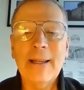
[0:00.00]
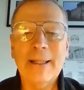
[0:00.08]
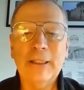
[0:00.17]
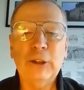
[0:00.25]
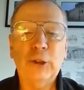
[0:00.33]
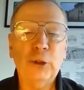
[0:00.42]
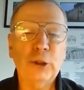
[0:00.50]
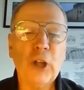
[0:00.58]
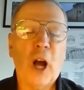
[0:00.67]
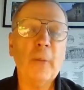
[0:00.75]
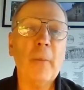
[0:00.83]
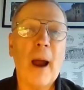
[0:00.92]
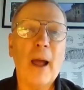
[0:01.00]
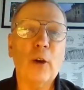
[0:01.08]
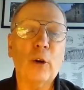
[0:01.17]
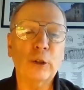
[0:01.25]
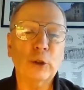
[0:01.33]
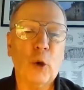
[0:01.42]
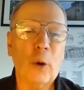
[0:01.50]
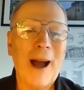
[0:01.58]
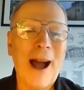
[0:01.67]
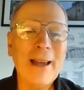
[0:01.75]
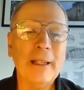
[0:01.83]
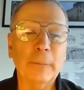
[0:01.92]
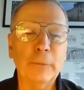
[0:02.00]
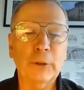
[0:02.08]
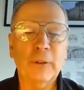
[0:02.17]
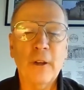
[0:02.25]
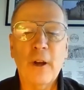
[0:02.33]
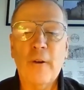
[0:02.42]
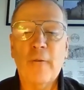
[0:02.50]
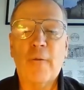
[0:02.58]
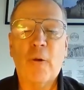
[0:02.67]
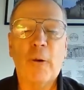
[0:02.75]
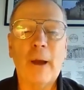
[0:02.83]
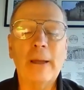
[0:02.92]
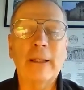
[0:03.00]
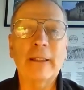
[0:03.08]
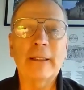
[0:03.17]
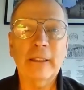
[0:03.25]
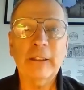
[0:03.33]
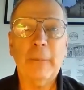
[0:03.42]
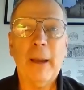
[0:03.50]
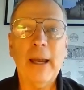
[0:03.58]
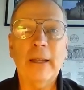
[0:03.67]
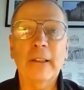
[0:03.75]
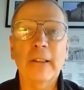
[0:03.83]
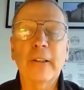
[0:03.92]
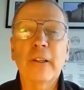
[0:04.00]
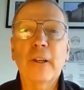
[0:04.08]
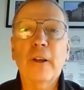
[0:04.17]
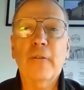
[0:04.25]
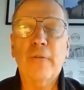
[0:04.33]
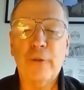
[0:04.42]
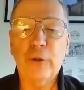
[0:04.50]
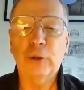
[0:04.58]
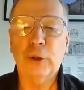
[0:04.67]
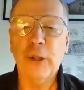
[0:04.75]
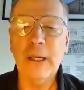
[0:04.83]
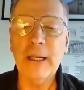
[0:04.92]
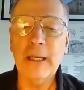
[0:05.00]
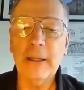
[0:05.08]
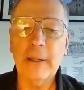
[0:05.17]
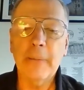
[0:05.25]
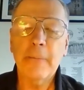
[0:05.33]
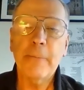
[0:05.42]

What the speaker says: is to stockpile or store items for an anticipated future need.